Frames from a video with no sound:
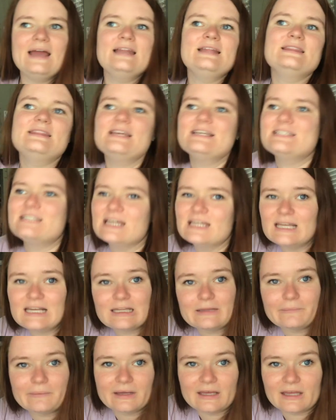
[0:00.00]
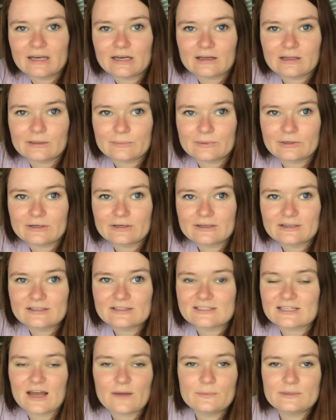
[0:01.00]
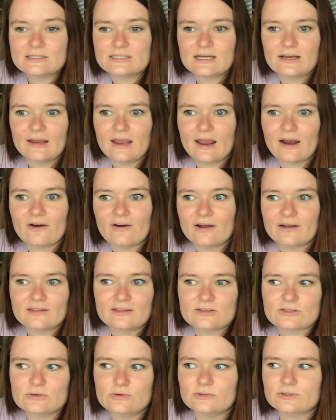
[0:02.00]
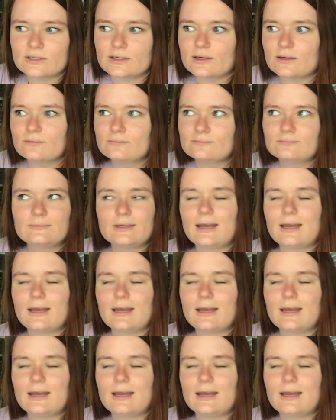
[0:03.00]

didn't they say that at the beginning of the book?" Cuz I've been saying Eric this whole time.